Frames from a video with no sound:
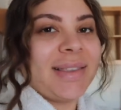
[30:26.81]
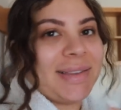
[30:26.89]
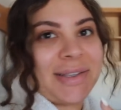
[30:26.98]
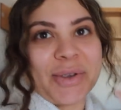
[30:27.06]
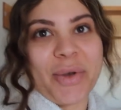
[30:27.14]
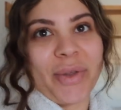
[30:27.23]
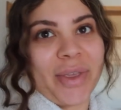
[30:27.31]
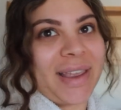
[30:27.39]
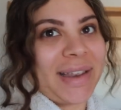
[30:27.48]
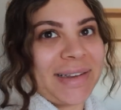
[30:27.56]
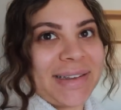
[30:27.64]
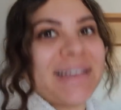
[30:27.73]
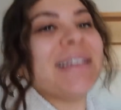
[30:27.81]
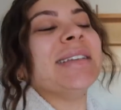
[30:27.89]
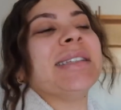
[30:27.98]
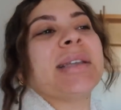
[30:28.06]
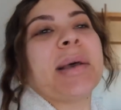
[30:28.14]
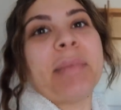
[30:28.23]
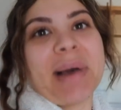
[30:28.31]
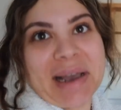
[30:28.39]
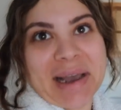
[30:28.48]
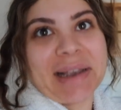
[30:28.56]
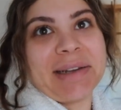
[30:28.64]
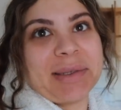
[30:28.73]
this whole thing is
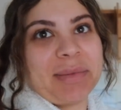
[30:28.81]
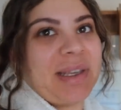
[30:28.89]
behind